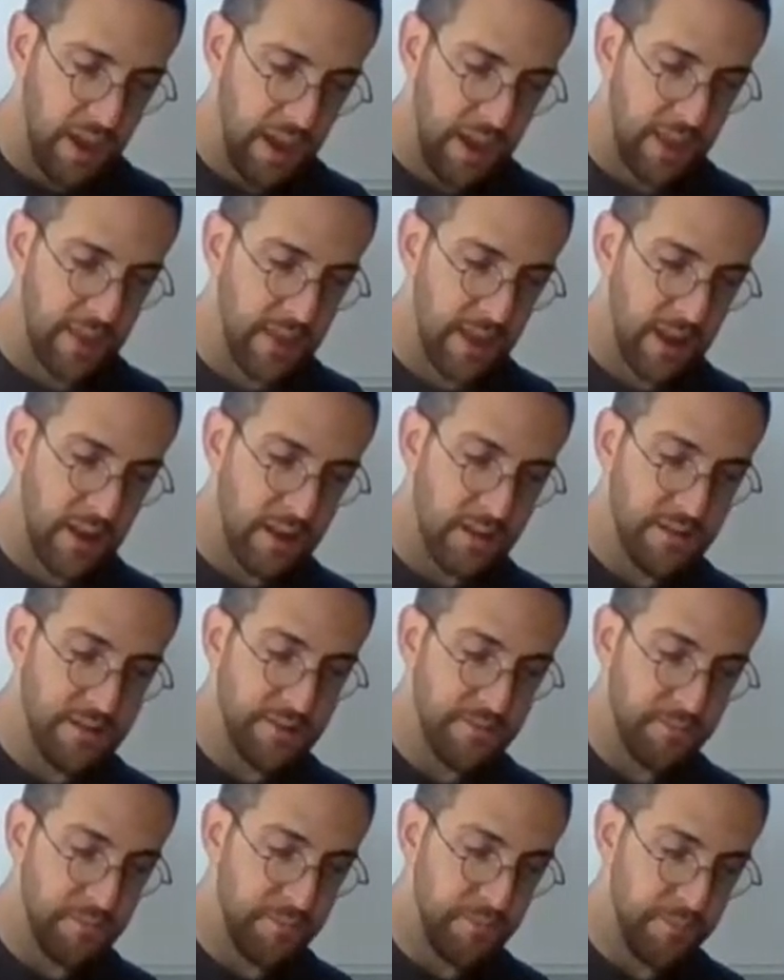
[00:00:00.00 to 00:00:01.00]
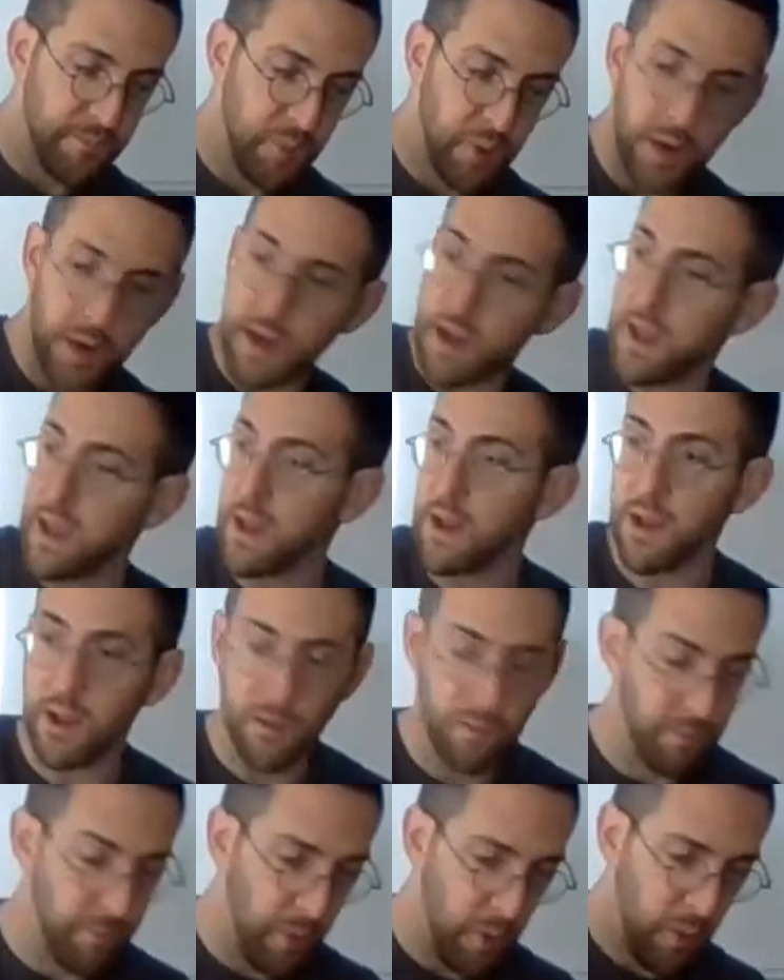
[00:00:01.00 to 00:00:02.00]
And then I'll just put it in
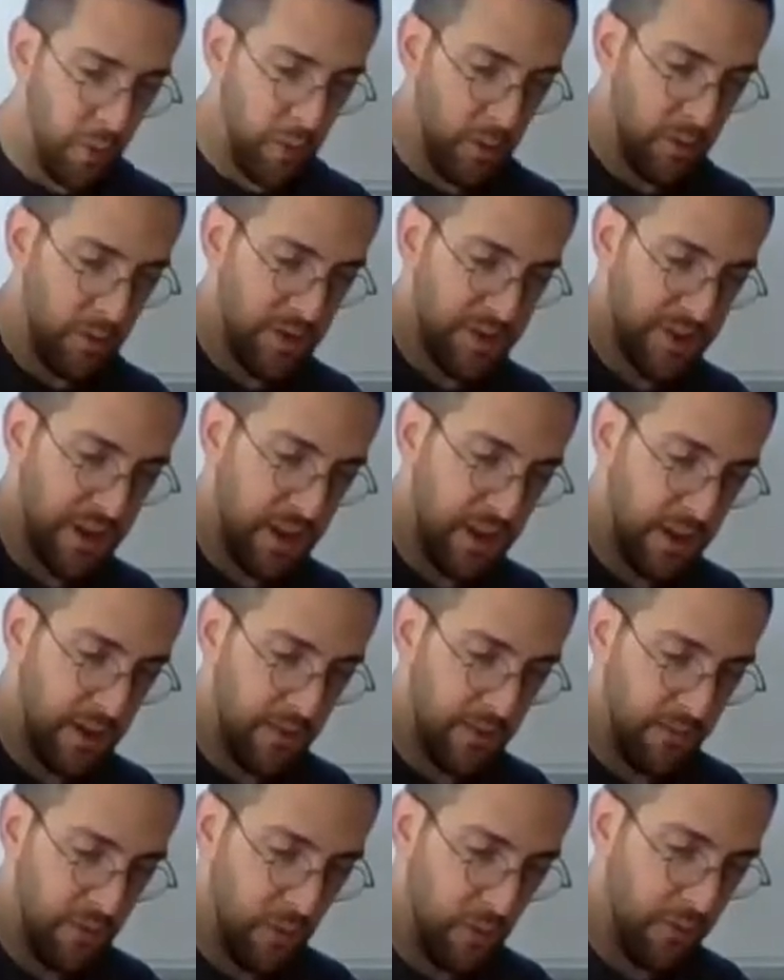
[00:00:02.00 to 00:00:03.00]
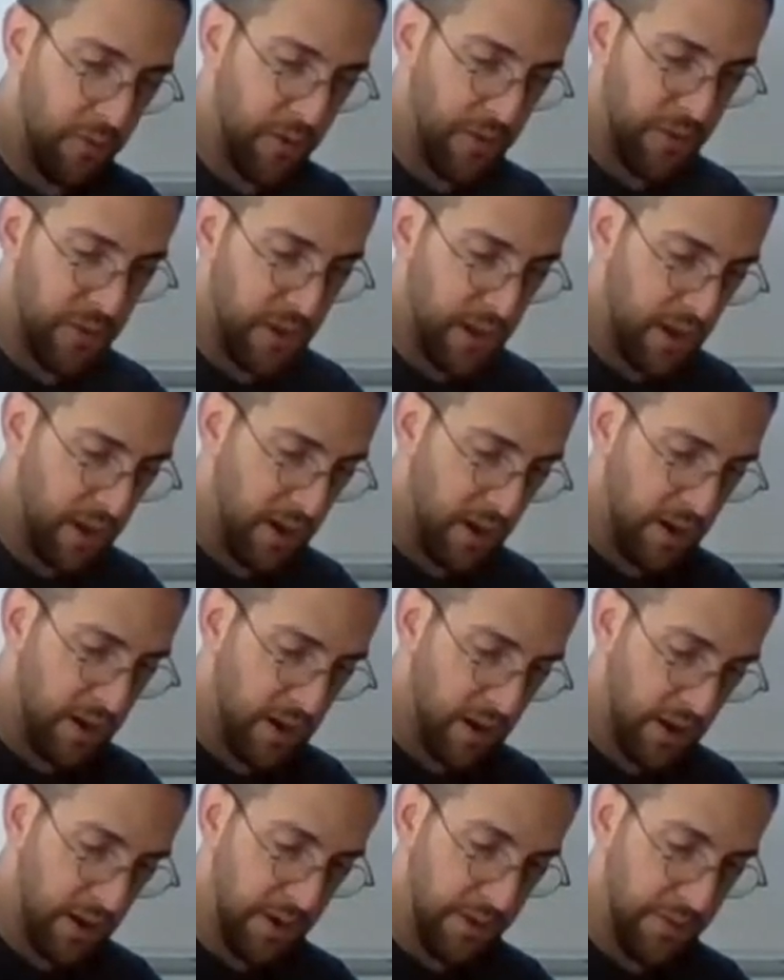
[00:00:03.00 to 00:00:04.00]
a bowl, which I have over there.